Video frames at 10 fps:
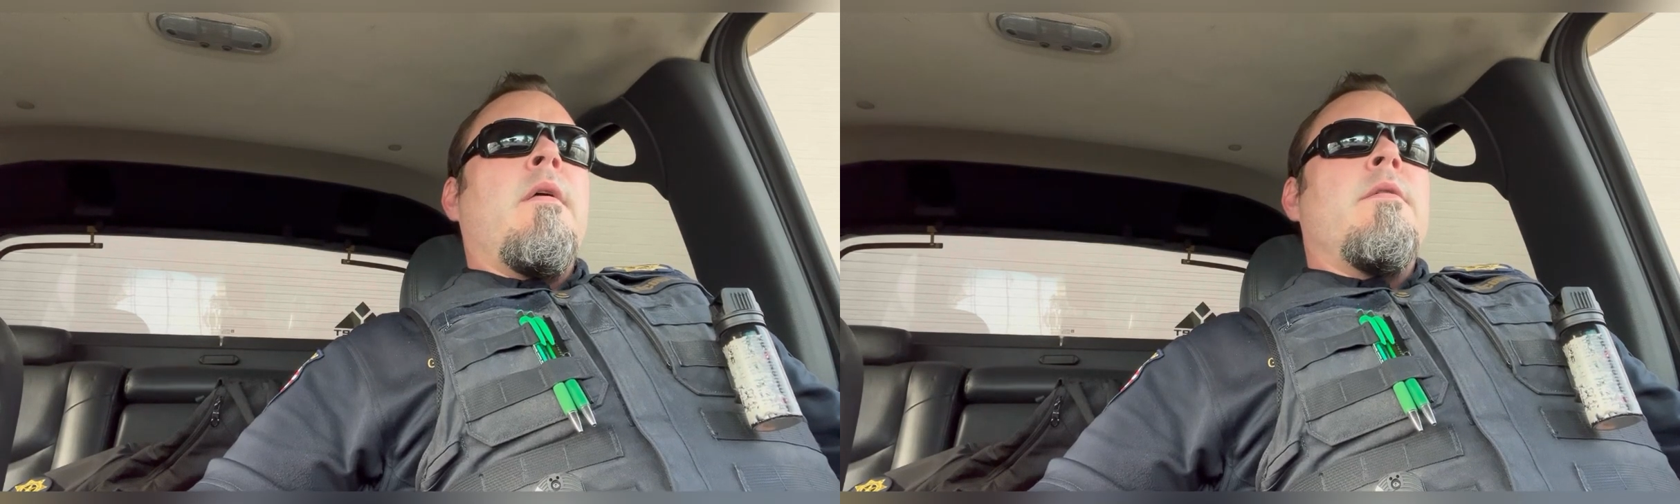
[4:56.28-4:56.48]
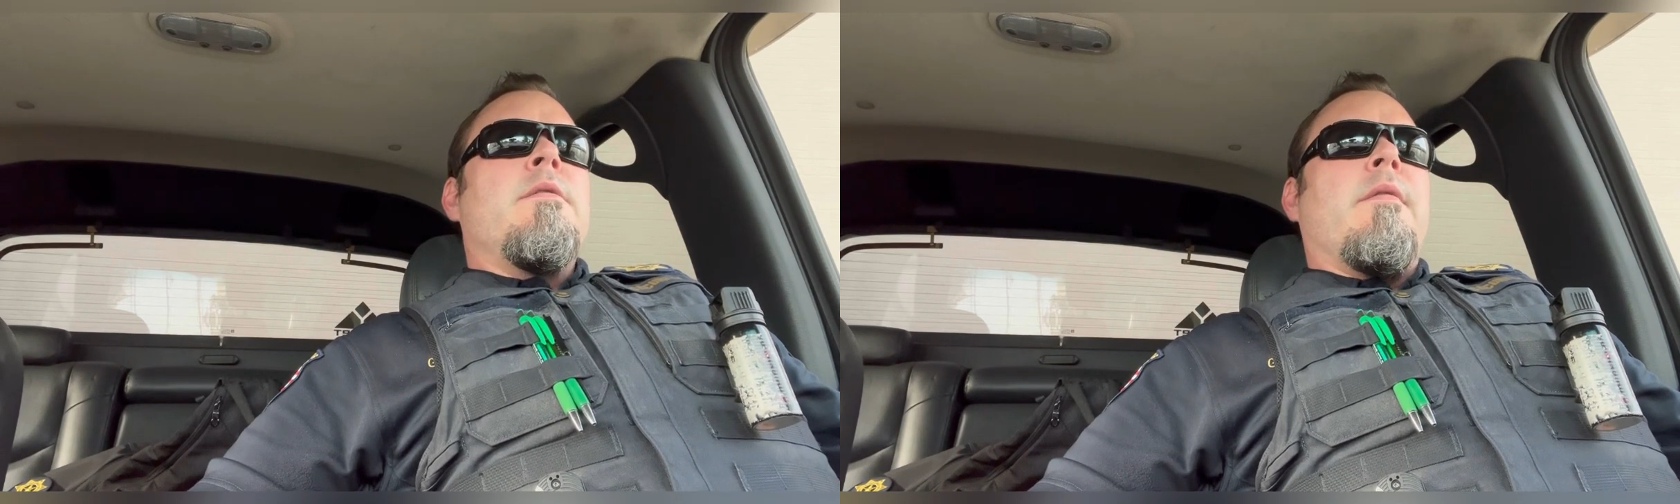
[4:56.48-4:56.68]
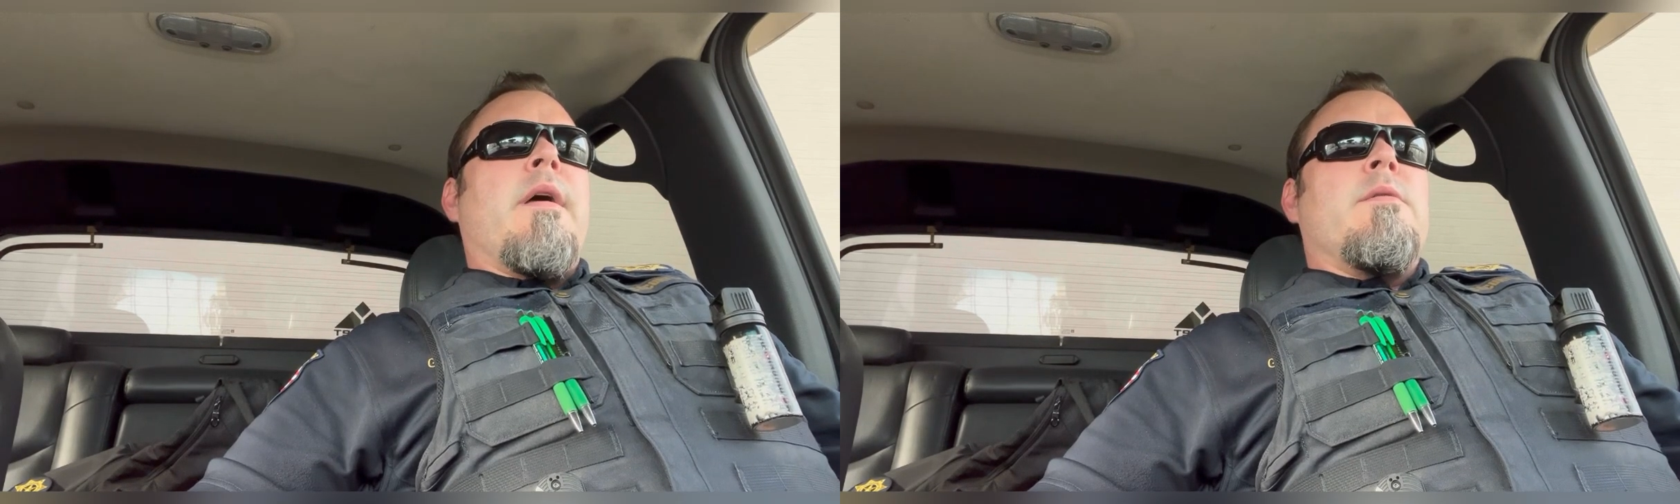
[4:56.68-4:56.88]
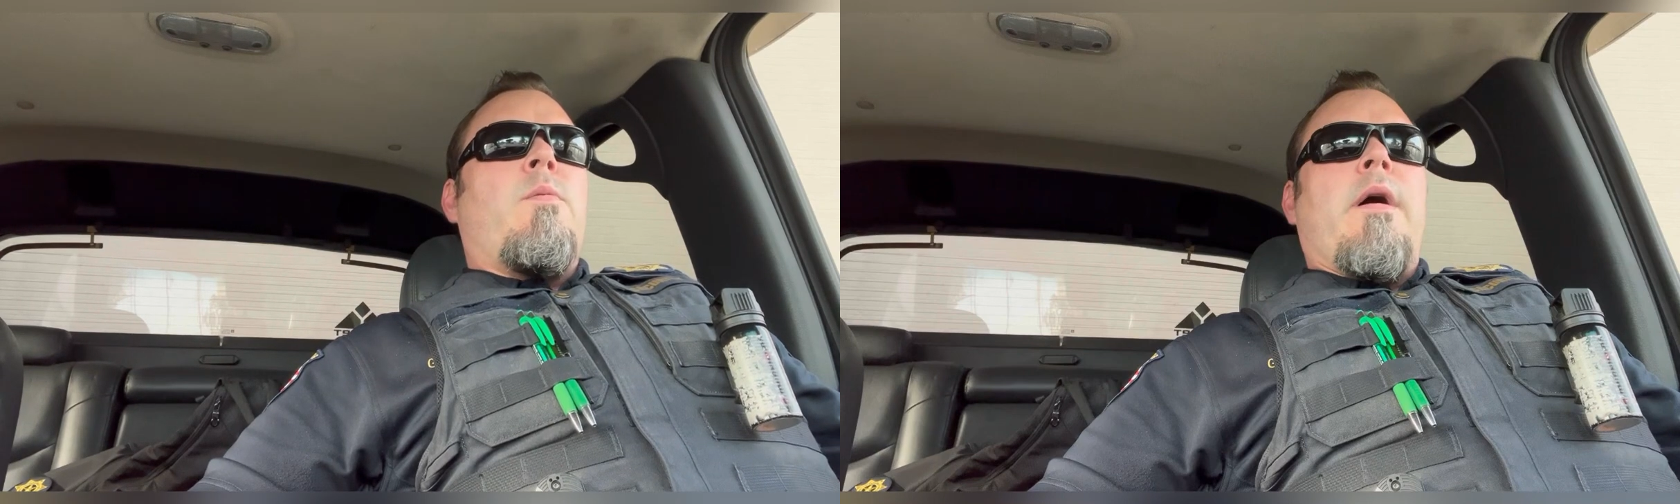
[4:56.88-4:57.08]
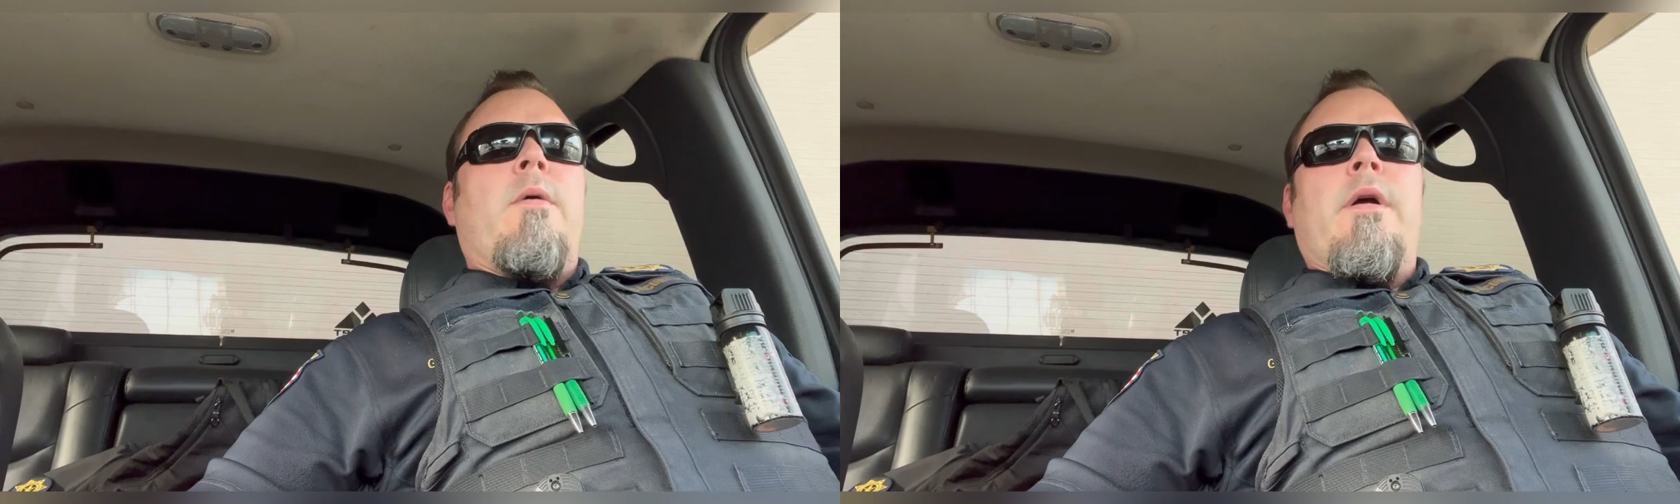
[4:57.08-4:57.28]
So that's
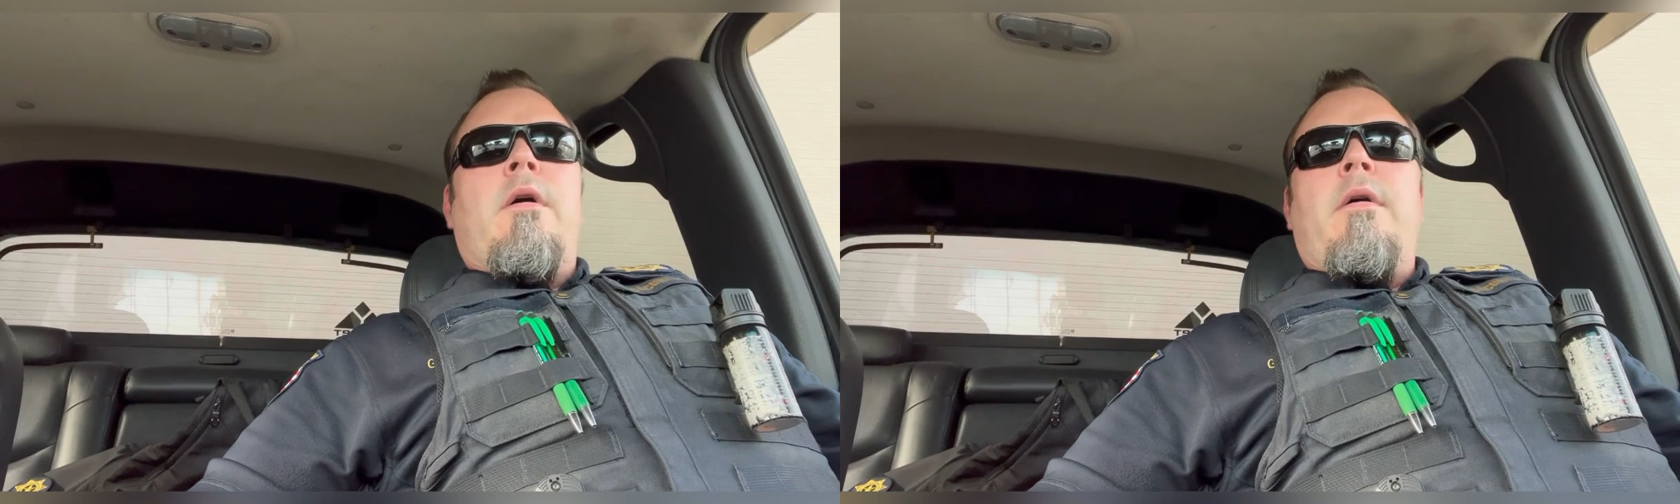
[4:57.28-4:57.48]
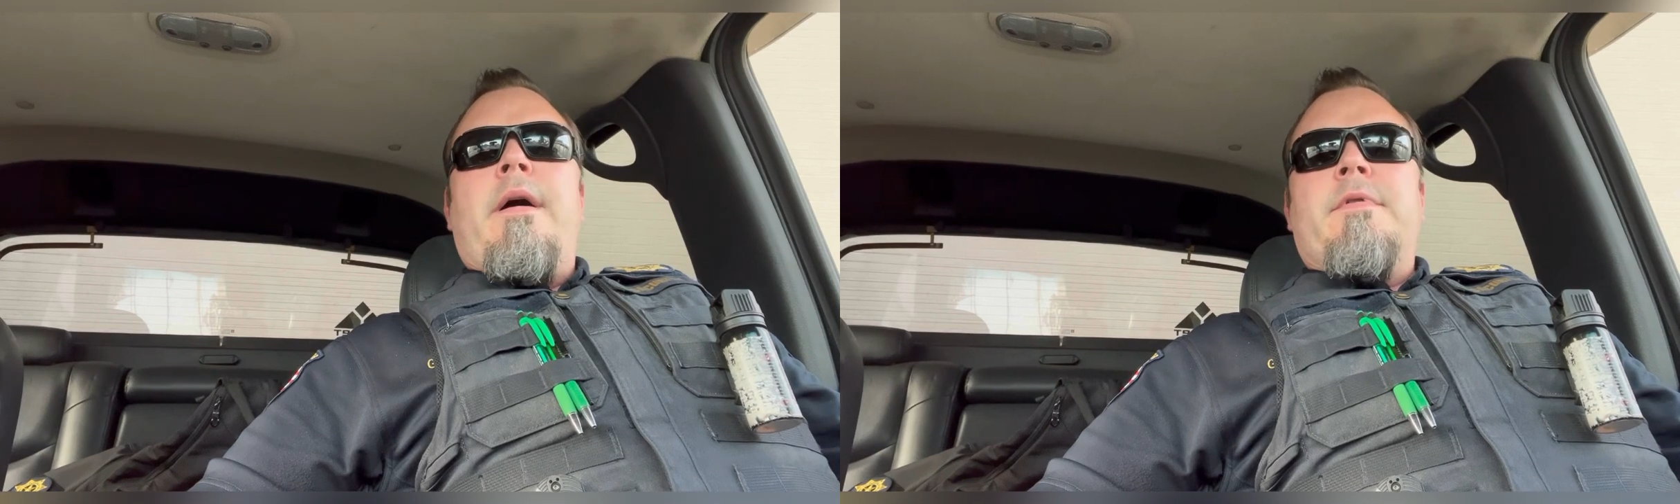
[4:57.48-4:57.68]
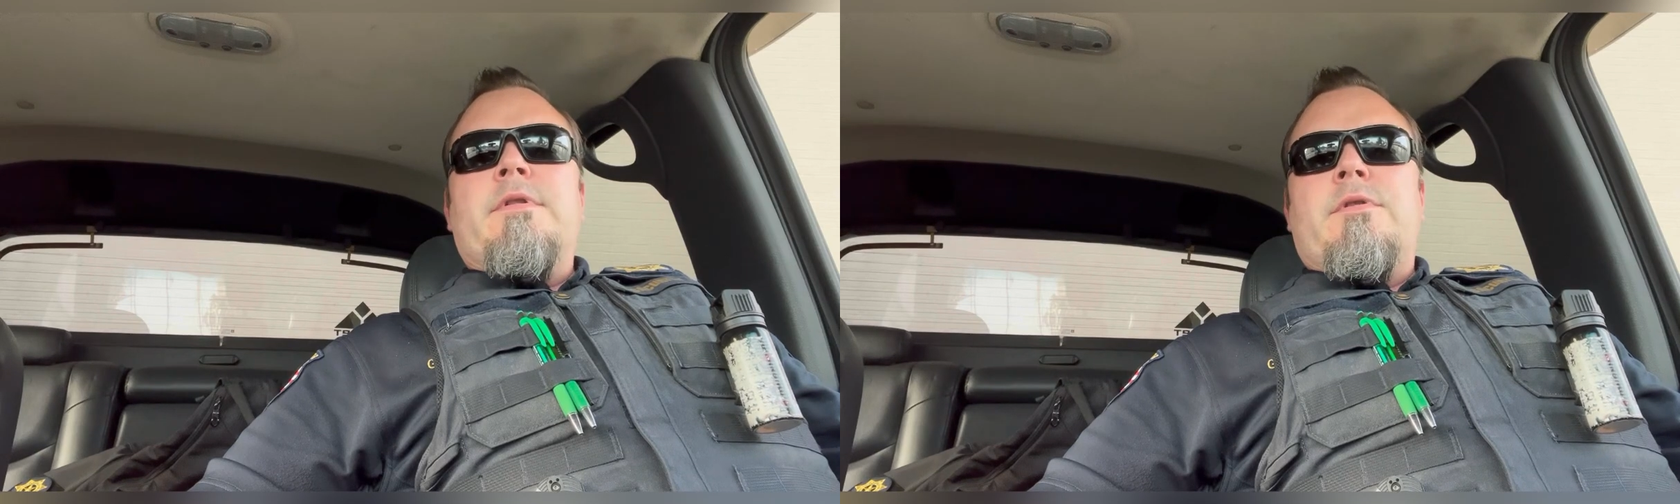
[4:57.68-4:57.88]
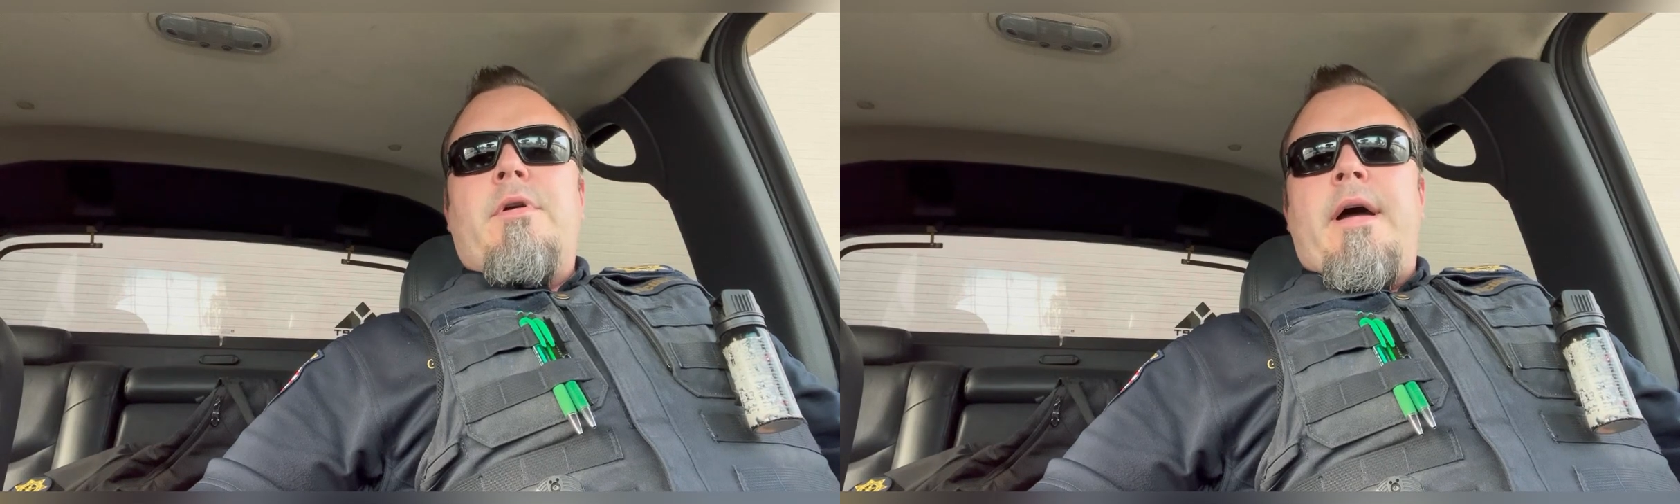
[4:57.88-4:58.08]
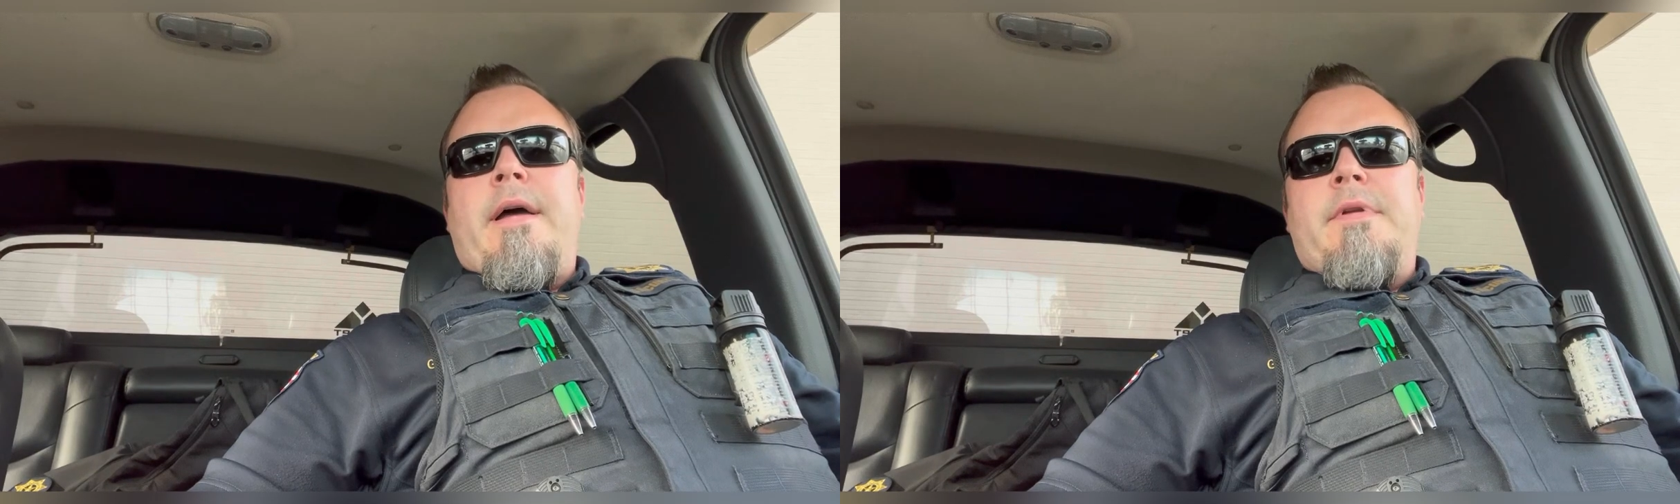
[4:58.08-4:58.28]
why we all have to
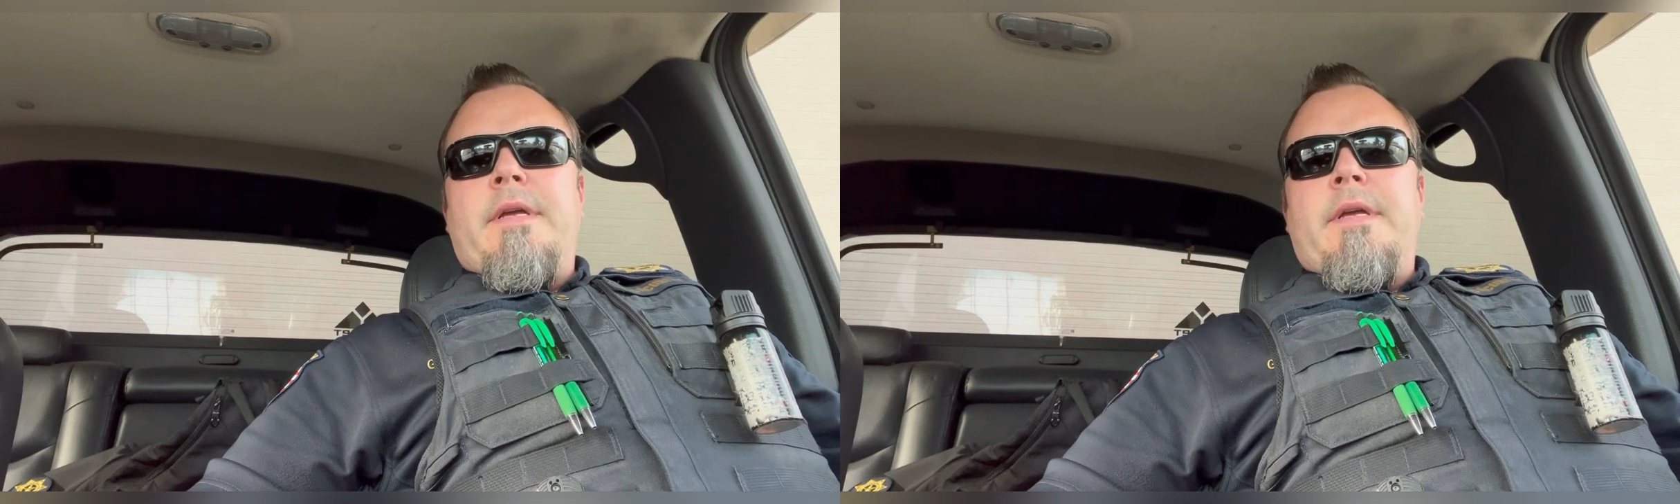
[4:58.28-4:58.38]
strive